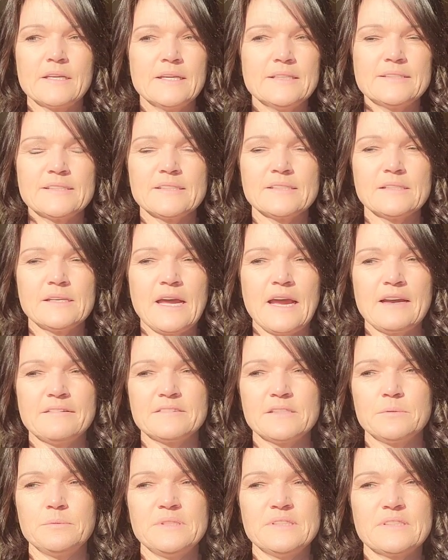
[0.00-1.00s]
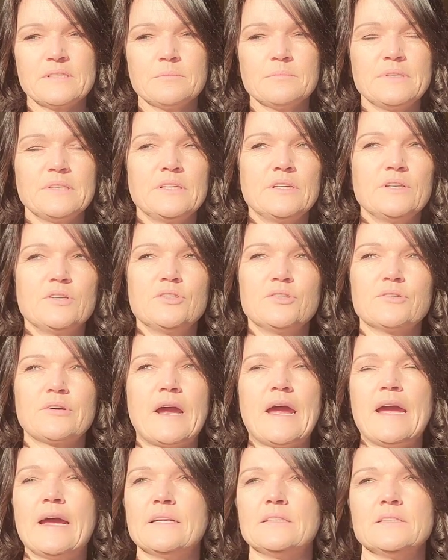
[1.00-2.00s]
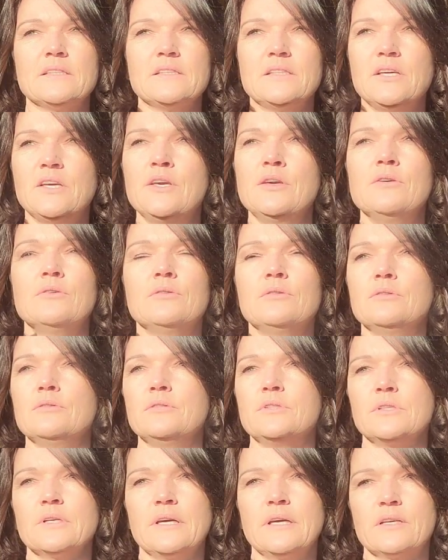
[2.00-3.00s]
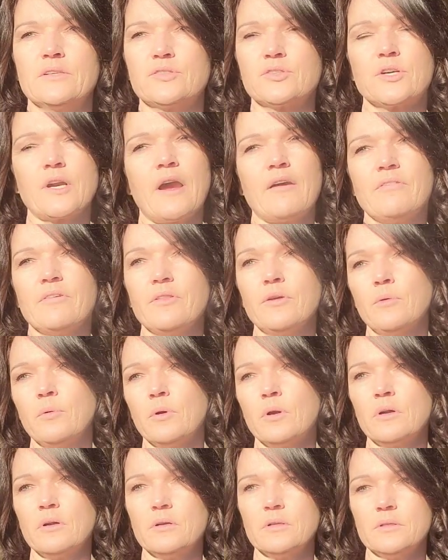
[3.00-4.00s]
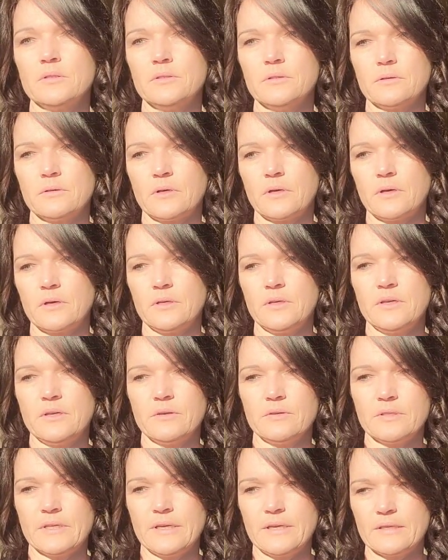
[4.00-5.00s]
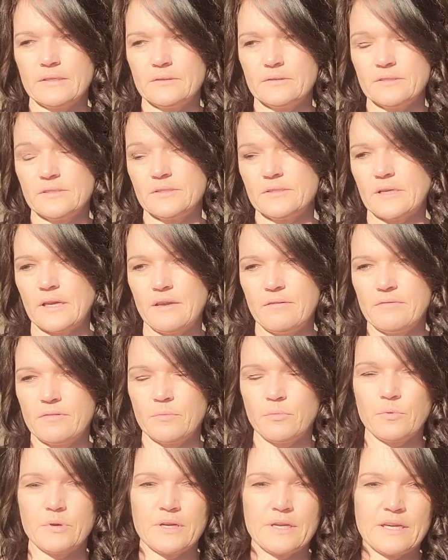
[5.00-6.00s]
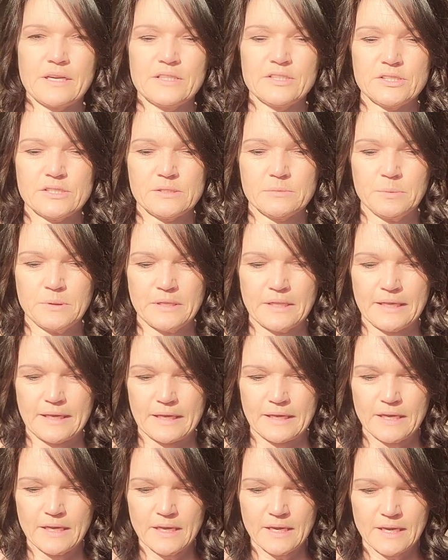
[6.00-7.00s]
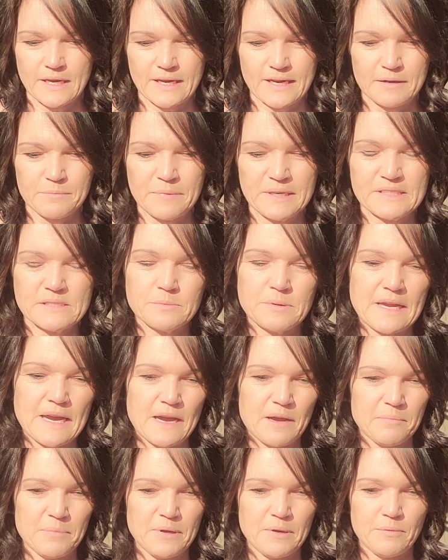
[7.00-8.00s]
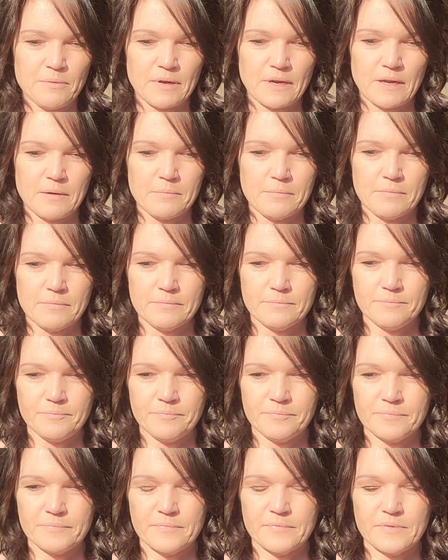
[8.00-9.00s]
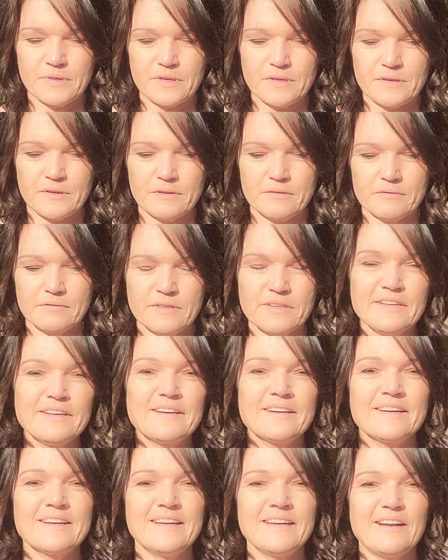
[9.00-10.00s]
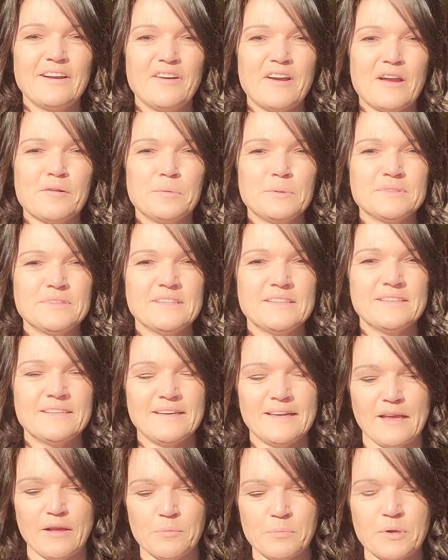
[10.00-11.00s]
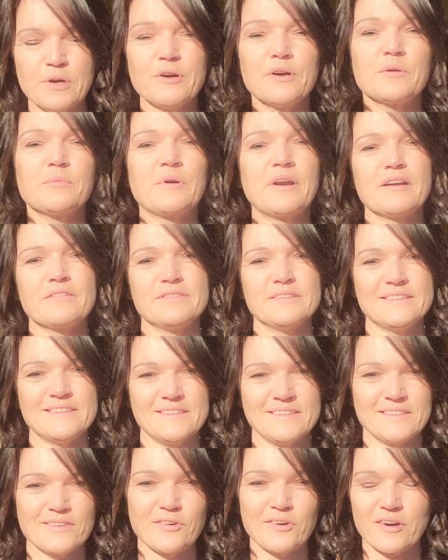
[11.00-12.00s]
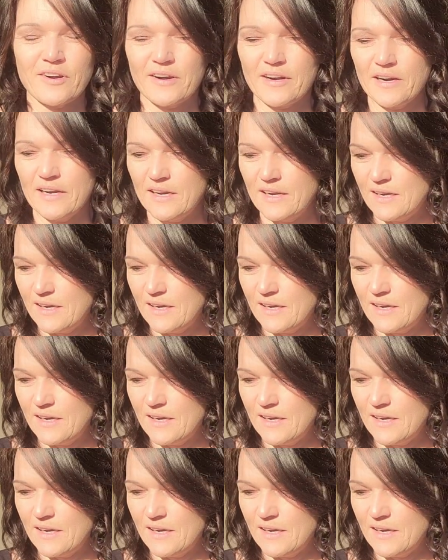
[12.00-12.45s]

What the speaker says: It doesn't have to be something grand and huge, like travel the world or, like save the world. It can just be like, it makes me happy when I'm, able to help cook breakfast, or